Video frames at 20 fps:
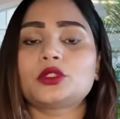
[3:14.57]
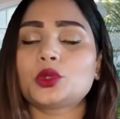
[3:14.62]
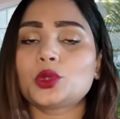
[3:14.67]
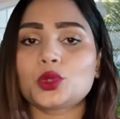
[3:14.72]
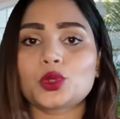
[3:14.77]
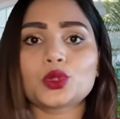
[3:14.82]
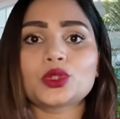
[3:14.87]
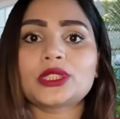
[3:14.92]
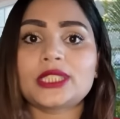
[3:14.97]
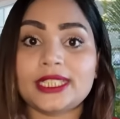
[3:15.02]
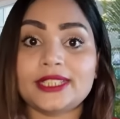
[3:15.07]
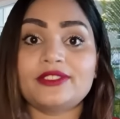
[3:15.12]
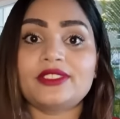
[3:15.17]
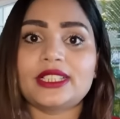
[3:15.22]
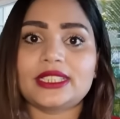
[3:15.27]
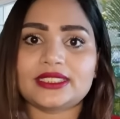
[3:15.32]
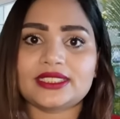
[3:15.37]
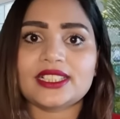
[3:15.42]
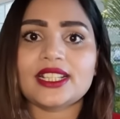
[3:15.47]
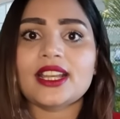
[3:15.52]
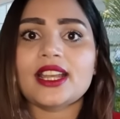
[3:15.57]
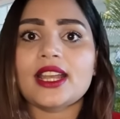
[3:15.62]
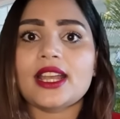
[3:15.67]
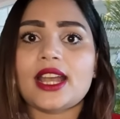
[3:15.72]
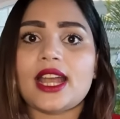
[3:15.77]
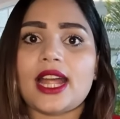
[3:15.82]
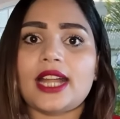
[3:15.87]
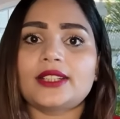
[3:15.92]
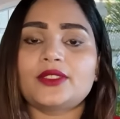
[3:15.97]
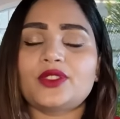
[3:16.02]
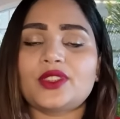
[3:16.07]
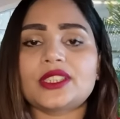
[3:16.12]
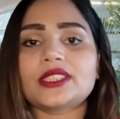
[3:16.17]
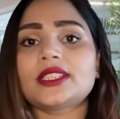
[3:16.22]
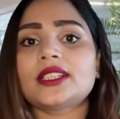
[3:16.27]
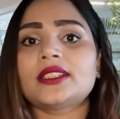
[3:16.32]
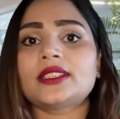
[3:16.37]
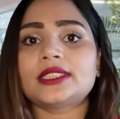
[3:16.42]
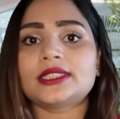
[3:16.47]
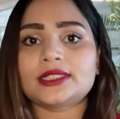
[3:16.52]
to 3 weeks. And
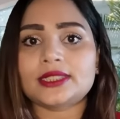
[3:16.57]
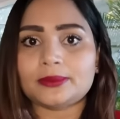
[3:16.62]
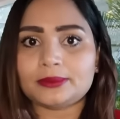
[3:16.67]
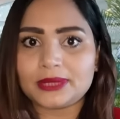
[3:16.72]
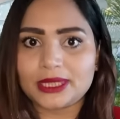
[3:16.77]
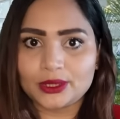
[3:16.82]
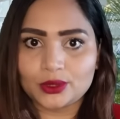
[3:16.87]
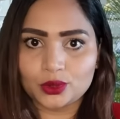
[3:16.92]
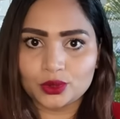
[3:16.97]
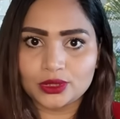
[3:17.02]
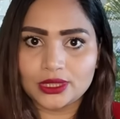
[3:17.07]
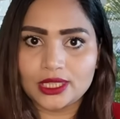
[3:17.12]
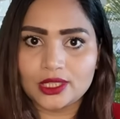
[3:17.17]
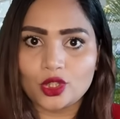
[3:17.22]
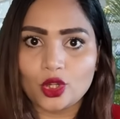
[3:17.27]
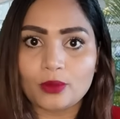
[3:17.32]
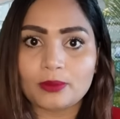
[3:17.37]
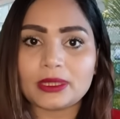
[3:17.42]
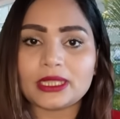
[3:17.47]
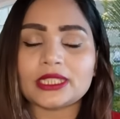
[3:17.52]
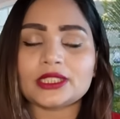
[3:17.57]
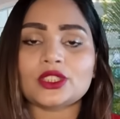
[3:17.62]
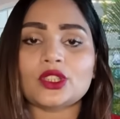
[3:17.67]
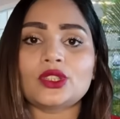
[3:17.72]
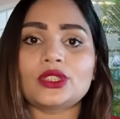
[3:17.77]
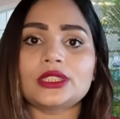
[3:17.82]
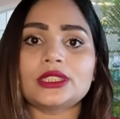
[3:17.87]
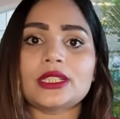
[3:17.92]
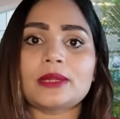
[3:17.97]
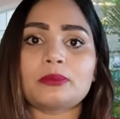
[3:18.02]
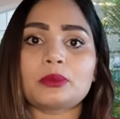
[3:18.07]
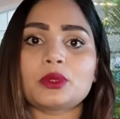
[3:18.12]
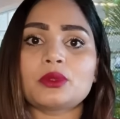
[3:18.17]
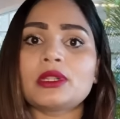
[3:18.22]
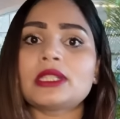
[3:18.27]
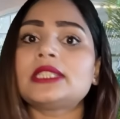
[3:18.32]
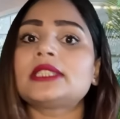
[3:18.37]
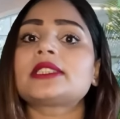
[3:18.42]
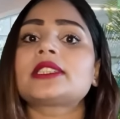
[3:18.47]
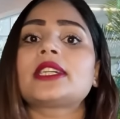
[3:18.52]
further, it's subject to the government authorities
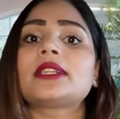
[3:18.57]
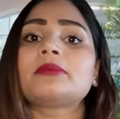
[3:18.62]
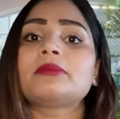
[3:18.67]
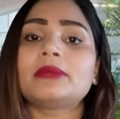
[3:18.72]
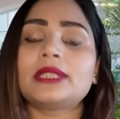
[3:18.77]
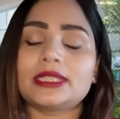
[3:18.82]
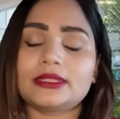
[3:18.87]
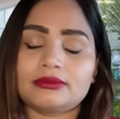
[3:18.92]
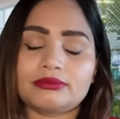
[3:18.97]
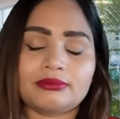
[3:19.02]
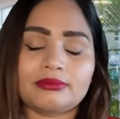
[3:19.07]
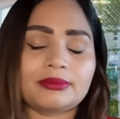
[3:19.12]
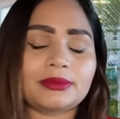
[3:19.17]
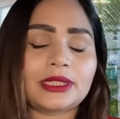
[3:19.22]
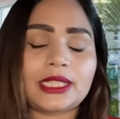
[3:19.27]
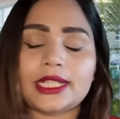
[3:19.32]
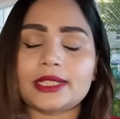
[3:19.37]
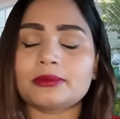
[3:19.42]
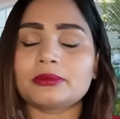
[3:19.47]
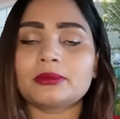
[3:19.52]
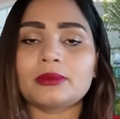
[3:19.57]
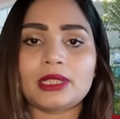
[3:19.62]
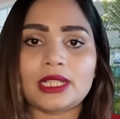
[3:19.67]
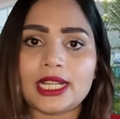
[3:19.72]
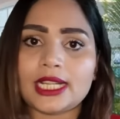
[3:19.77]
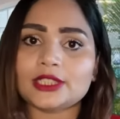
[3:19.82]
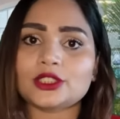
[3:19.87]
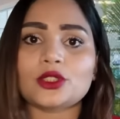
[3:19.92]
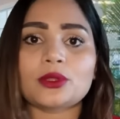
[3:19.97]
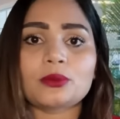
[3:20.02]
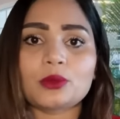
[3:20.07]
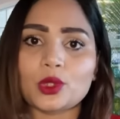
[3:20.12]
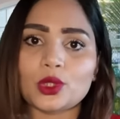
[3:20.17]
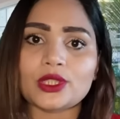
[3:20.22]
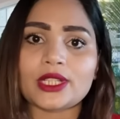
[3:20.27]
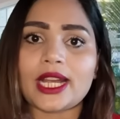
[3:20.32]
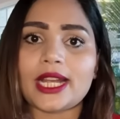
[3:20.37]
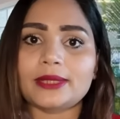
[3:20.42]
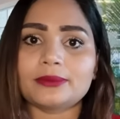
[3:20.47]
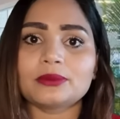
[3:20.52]
approval. It may take less or more
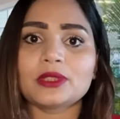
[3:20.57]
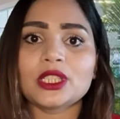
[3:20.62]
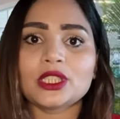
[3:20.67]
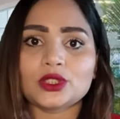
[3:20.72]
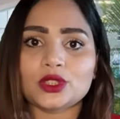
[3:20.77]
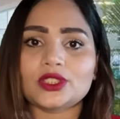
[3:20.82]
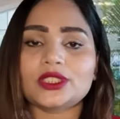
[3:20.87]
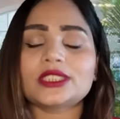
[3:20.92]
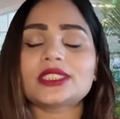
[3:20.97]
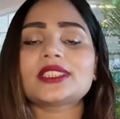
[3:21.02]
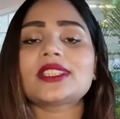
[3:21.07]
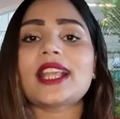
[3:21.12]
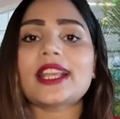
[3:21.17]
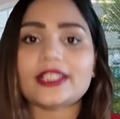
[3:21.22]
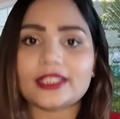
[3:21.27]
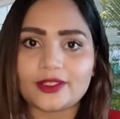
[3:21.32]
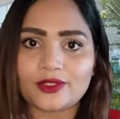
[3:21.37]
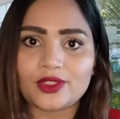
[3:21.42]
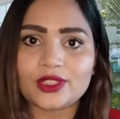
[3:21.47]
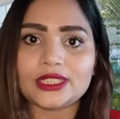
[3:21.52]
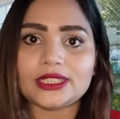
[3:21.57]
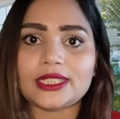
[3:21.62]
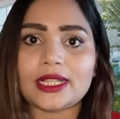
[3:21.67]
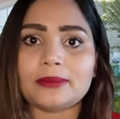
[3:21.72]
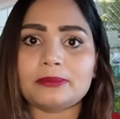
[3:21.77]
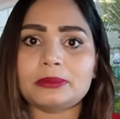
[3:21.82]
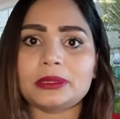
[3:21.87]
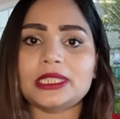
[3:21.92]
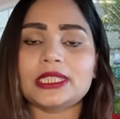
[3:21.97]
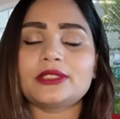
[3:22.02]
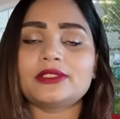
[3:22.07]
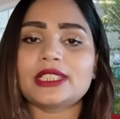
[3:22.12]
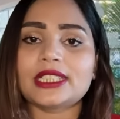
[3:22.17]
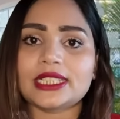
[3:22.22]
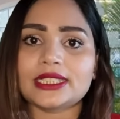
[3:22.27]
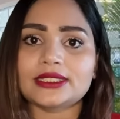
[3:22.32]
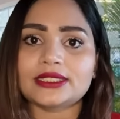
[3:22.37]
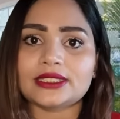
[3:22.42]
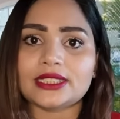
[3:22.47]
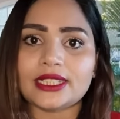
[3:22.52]
time. So this is like roughly time period we
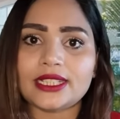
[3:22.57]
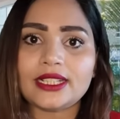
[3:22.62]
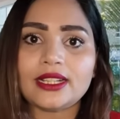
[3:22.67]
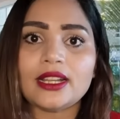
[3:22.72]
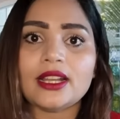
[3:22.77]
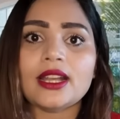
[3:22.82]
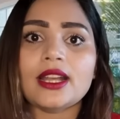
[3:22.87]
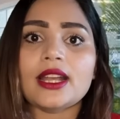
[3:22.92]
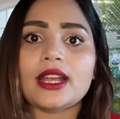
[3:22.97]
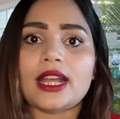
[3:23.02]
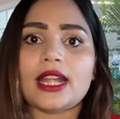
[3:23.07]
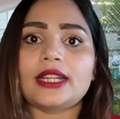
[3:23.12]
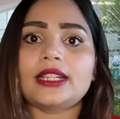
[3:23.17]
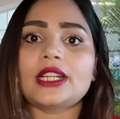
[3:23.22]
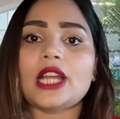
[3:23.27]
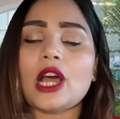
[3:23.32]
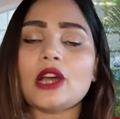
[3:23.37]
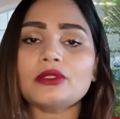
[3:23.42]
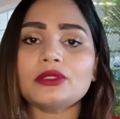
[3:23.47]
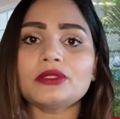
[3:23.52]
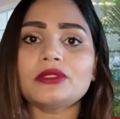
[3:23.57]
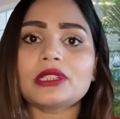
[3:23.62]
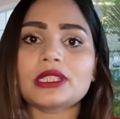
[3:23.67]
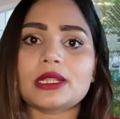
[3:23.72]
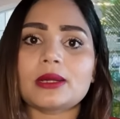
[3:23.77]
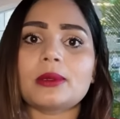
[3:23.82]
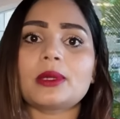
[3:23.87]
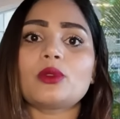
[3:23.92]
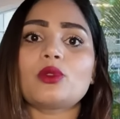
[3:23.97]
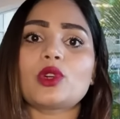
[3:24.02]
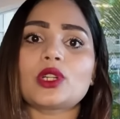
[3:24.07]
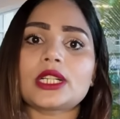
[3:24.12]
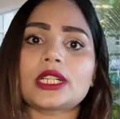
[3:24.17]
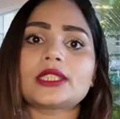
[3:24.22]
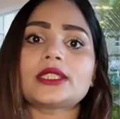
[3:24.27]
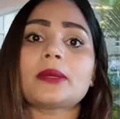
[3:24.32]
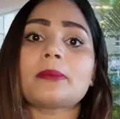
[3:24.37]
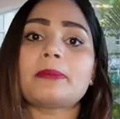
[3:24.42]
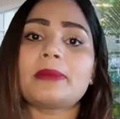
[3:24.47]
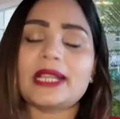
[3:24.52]
can say. And now we will cover what
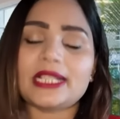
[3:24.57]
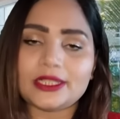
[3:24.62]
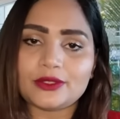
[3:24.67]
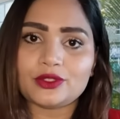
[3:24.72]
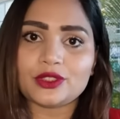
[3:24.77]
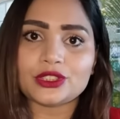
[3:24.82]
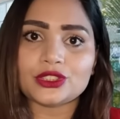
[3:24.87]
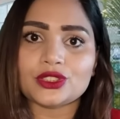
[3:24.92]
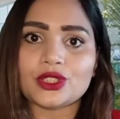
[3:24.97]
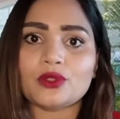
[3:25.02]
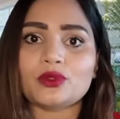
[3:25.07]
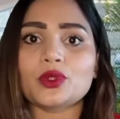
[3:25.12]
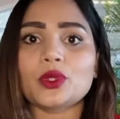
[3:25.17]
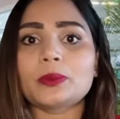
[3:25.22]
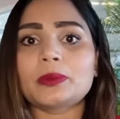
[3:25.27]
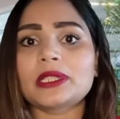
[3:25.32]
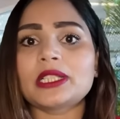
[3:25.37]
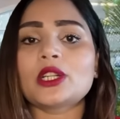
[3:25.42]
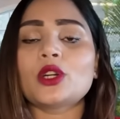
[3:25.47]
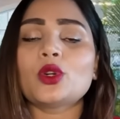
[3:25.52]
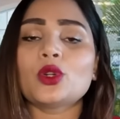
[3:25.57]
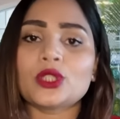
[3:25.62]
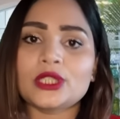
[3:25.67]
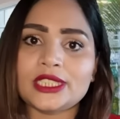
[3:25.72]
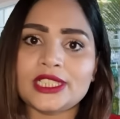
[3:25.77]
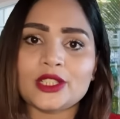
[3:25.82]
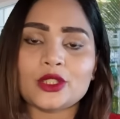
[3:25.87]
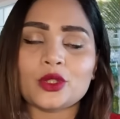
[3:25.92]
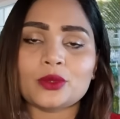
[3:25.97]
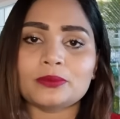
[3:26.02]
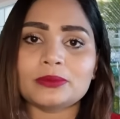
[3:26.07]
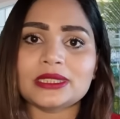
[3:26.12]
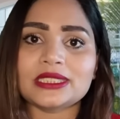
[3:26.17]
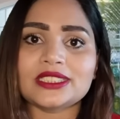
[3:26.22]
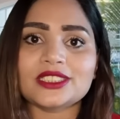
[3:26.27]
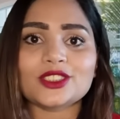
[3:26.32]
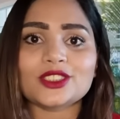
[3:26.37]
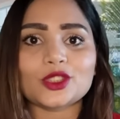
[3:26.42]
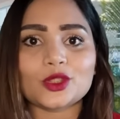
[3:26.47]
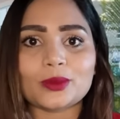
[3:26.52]
are the benefits of opening a holiday home
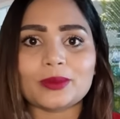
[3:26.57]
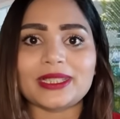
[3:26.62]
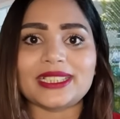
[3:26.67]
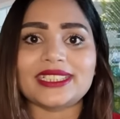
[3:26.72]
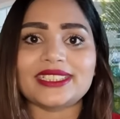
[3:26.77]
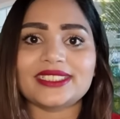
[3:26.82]
business in Dubai.